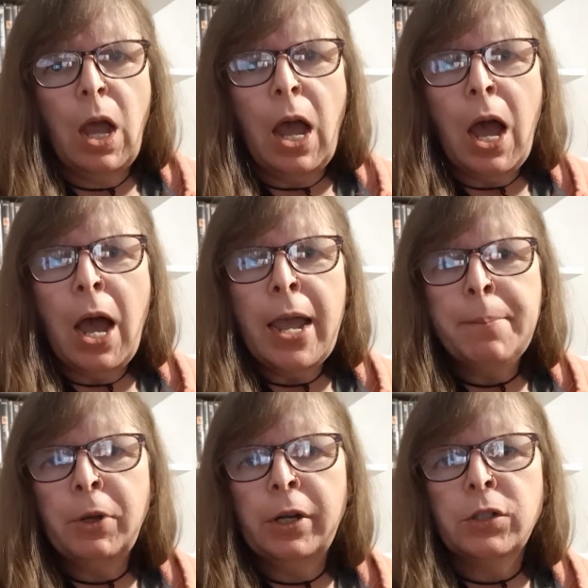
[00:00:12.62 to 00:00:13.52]

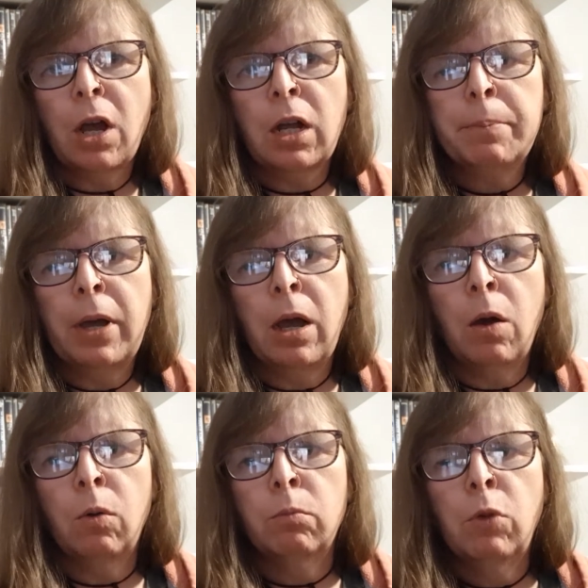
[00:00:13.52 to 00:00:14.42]
I'm going to talk
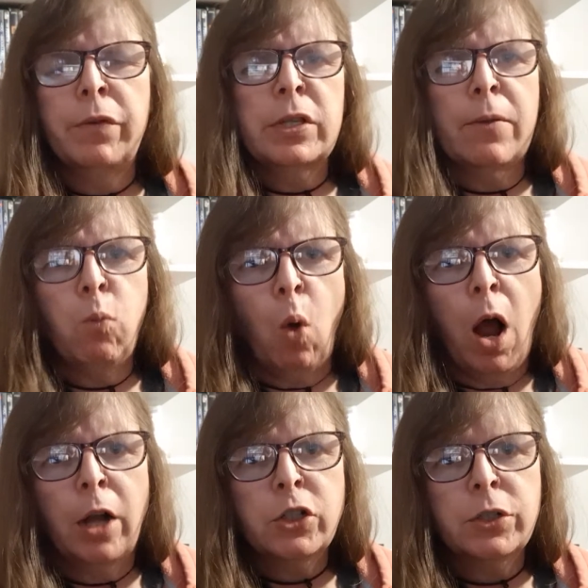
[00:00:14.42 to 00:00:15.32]
about movies I've
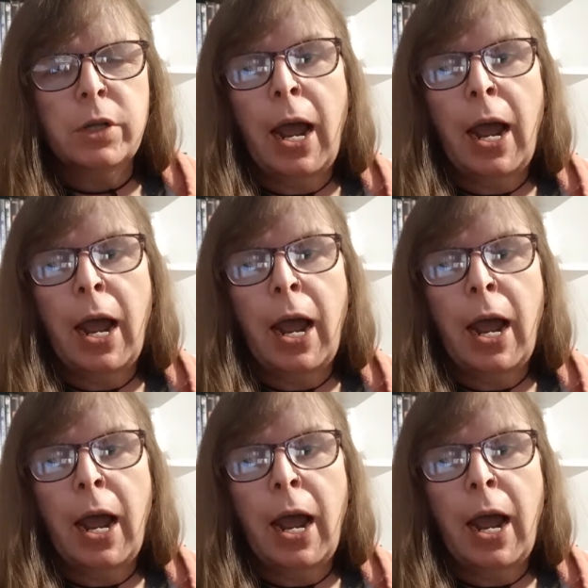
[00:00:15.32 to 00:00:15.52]
watched.